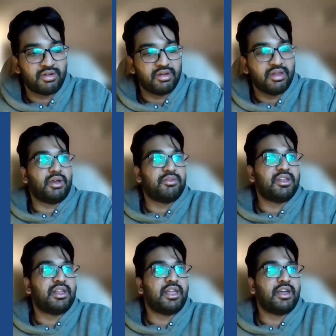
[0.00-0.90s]
or I
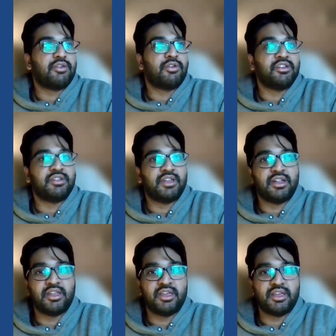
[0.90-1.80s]
would say lack of knowledge,
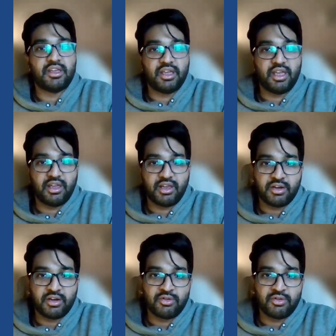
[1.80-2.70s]
that the
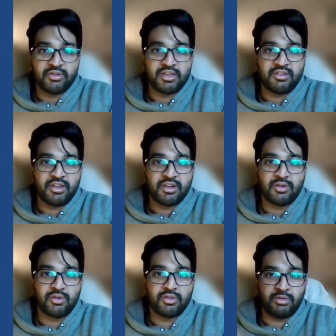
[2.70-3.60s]
controls
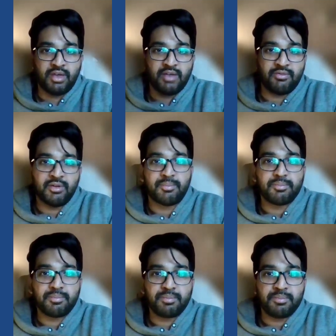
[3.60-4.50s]
engineer go through every
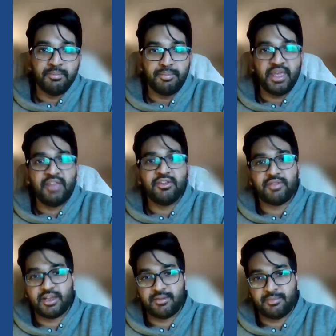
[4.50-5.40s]

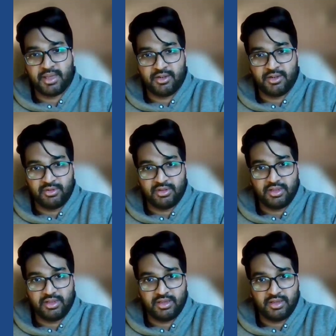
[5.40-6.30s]
page of that
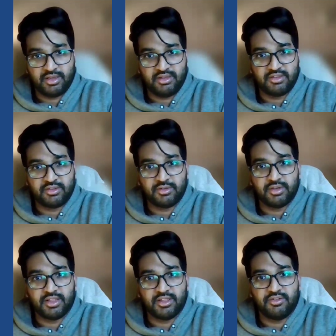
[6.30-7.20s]
manual just
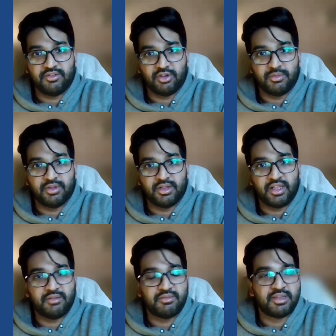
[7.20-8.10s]
to get the job
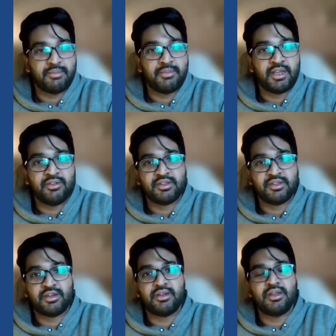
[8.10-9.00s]
done. And some
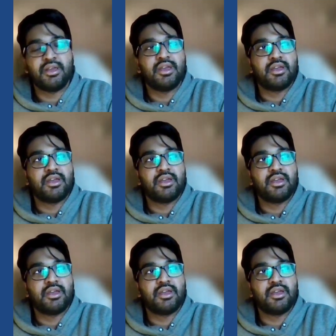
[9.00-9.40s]
manuals are